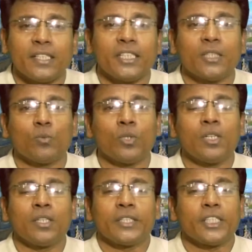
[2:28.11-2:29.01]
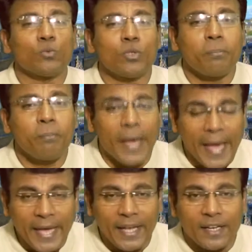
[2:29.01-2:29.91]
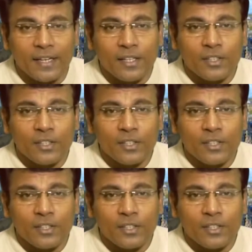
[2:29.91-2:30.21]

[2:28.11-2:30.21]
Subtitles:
he would ban